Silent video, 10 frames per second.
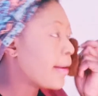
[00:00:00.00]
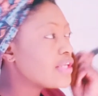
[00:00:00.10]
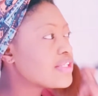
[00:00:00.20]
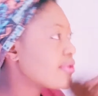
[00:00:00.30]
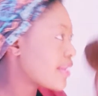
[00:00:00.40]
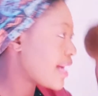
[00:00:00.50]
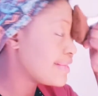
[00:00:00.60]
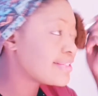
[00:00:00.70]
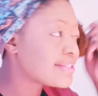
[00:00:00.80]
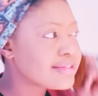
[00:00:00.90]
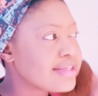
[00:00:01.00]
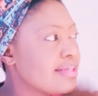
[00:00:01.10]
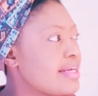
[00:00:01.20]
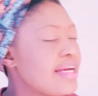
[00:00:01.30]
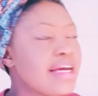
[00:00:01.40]
so guys
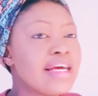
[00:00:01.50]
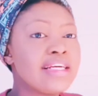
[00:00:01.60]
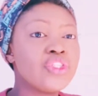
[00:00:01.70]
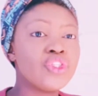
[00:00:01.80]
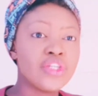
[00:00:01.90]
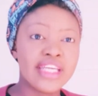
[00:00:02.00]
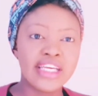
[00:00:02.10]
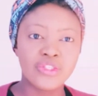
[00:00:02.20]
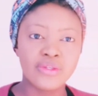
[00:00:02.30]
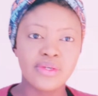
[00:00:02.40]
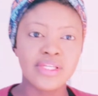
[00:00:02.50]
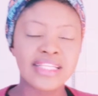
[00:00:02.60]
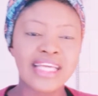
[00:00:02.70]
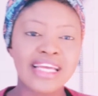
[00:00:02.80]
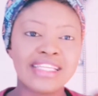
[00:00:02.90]
you need to do
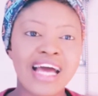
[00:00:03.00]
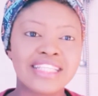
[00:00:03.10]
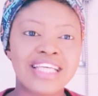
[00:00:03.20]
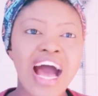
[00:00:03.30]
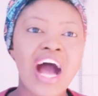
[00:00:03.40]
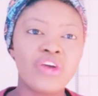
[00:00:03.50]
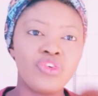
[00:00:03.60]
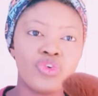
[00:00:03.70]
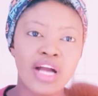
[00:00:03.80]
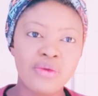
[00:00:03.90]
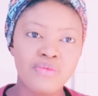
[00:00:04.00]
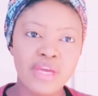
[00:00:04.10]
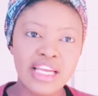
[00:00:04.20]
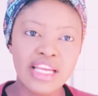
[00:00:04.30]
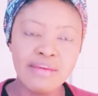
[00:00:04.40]
that and that's how you can
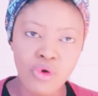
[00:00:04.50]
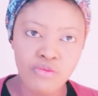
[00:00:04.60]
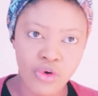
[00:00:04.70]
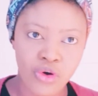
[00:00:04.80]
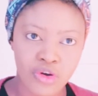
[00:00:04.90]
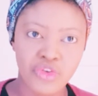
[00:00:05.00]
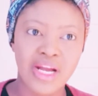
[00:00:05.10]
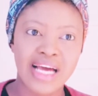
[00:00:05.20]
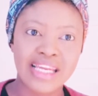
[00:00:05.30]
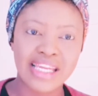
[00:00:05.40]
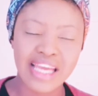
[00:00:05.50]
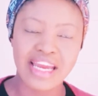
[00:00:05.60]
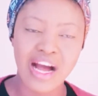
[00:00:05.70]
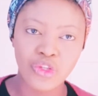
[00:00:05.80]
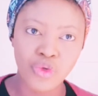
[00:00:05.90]
really move on you can learn
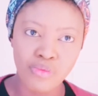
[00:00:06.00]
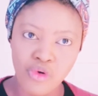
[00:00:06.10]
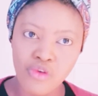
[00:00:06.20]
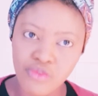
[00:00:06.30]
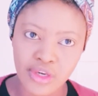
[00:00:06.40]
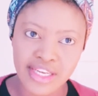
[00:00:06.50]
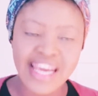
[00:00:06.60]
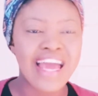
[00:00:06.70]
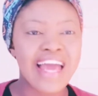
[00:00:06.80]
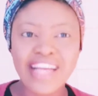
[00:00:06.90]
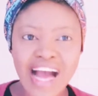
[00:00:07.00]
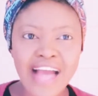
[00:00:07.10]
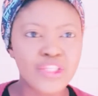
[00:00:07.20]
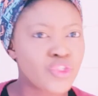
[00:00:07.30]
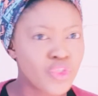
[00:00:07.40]
how to move on and
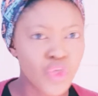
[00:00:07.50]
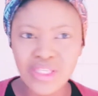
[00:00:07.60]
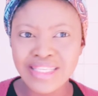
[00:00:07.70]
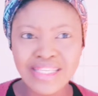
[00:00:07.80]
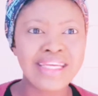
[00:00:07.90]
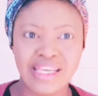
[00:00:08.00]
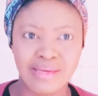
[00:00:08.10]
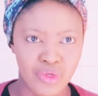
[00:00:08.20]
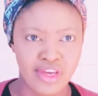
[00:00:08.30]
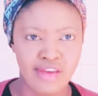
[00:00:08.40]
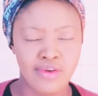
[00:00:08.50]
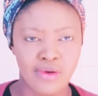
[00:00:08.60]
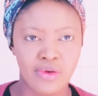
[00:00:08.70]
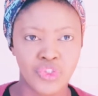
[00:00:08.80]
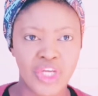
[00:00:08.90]
guys you don't need him to give you
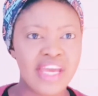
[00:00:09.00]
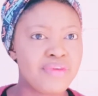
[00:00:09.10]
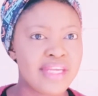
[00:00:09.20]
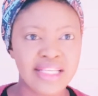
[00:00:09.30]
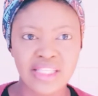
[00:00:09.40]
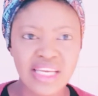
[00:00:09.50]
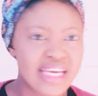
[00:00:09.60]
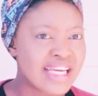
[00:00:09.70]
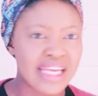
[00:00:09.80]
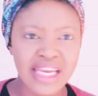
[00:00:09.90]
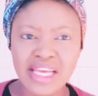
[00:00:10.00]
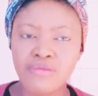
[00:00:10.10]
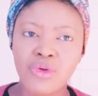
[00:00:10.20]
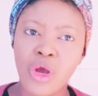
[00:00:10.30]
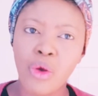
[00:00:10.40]
closure if he doesn't he didn't
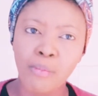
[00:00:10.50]
give you the